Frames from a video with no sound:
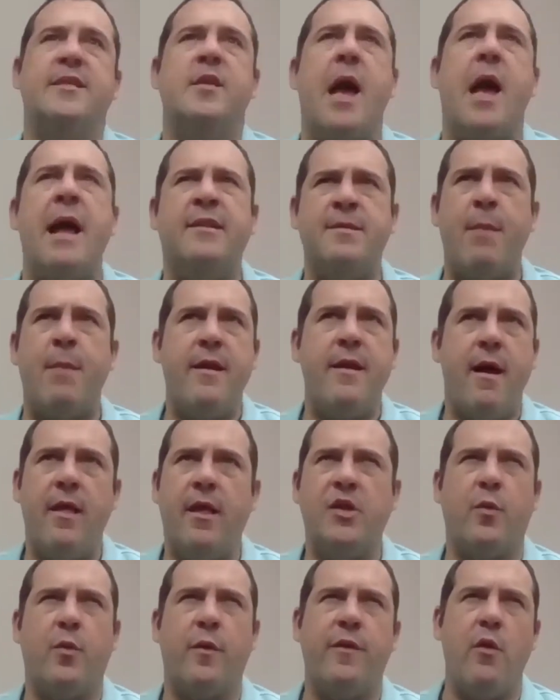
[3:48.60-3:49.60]
To my knowledge,
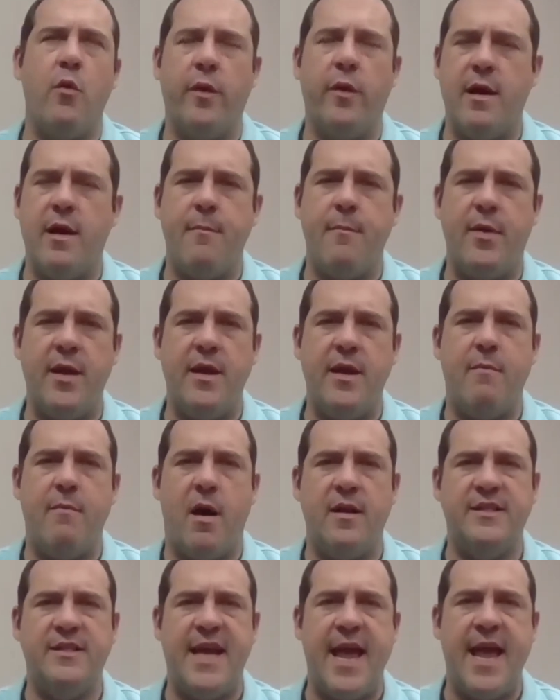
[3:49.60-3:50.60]
we're the only company in
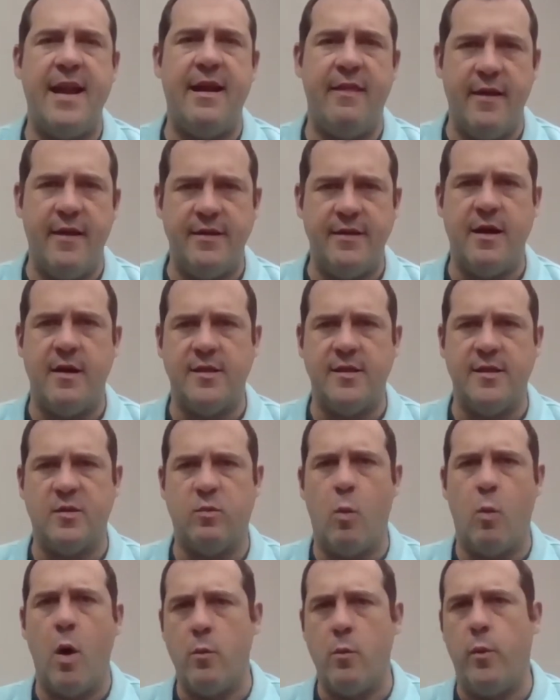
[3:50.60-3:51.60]
Montana that does
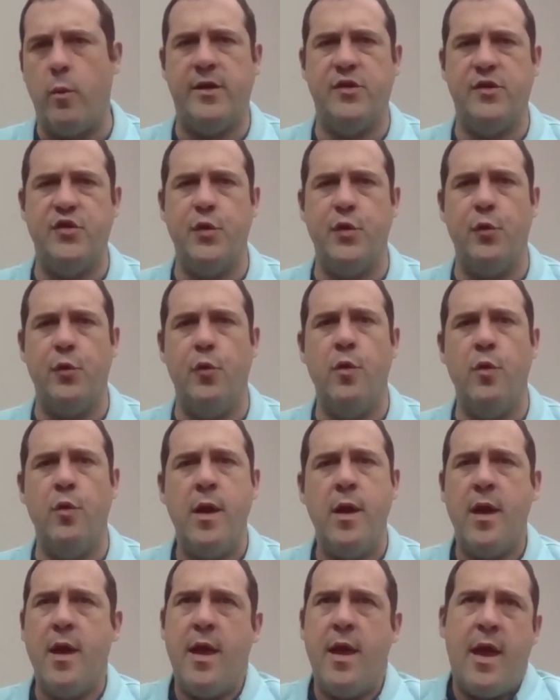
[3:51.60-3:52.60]
what we do.
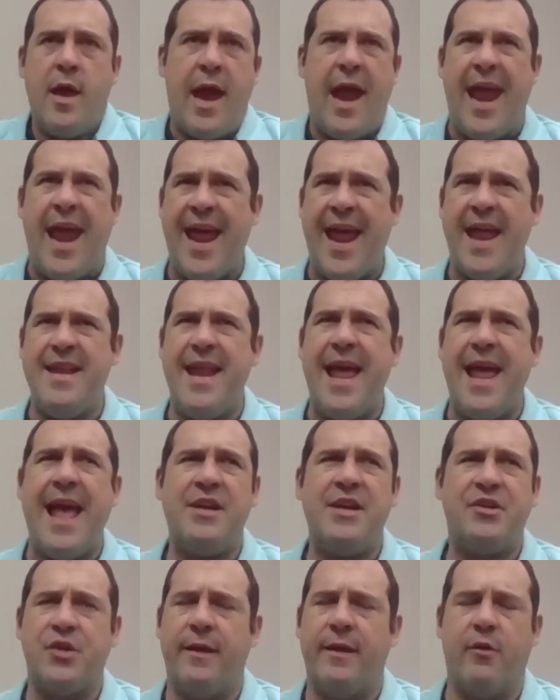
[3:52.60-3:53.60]
And
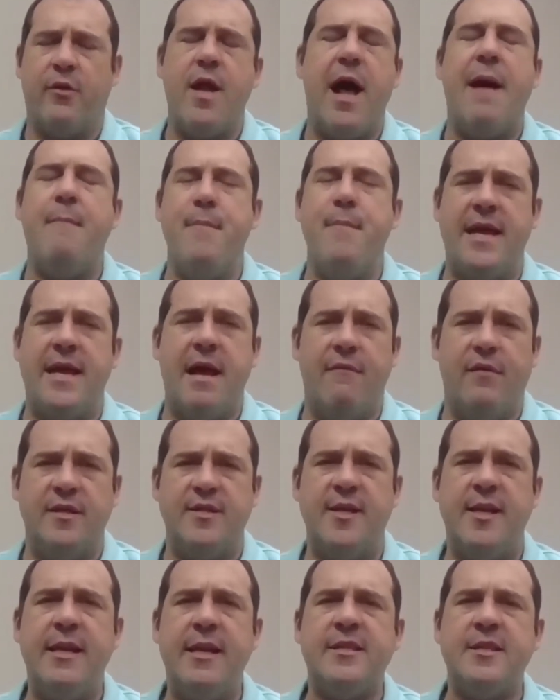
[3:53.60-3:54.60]
nationally, there are not many of
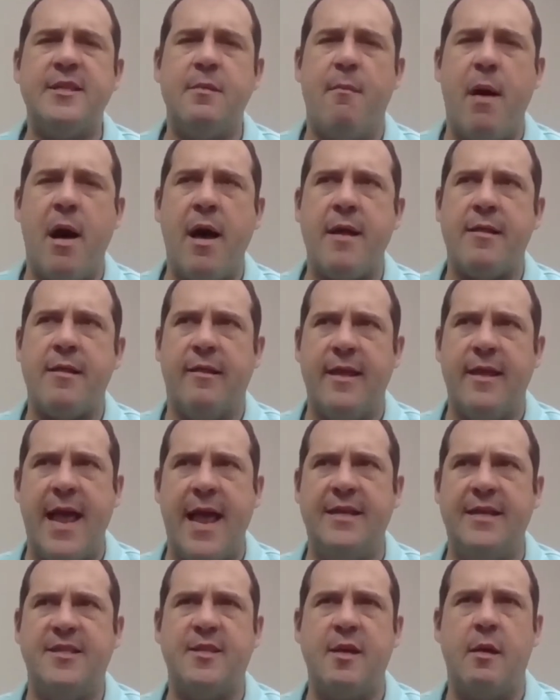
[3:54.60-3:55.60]
us. It is a model that
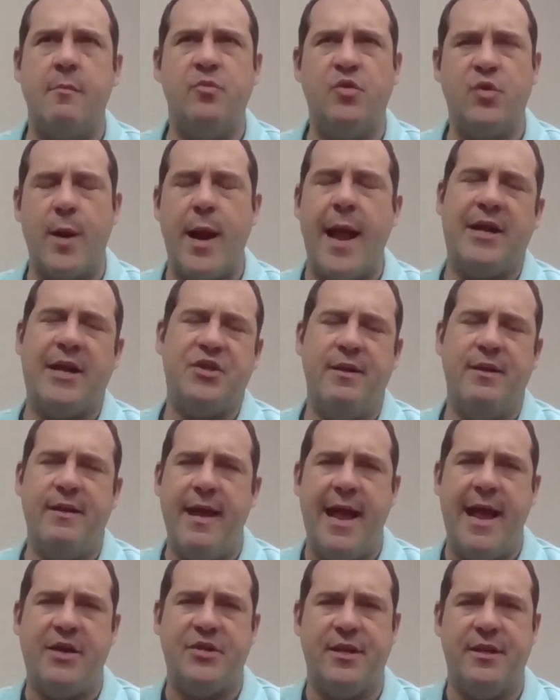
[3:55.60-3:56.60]
has some traction
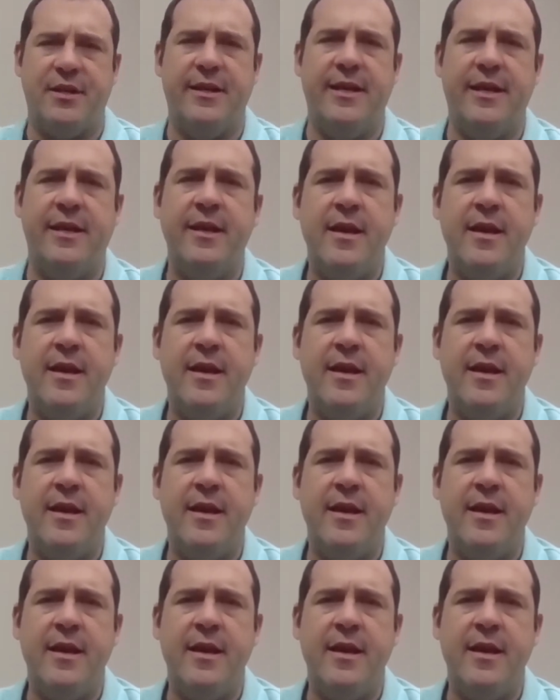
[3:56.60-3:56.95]
nationally,